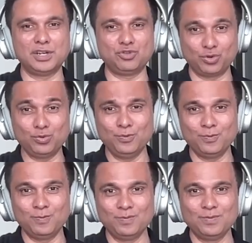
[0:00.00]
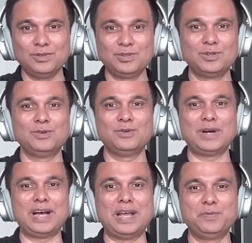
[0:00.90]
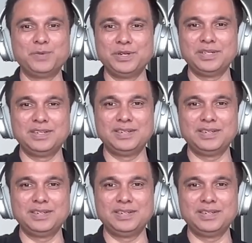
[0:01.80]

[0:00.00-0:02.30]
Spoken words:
true. So I would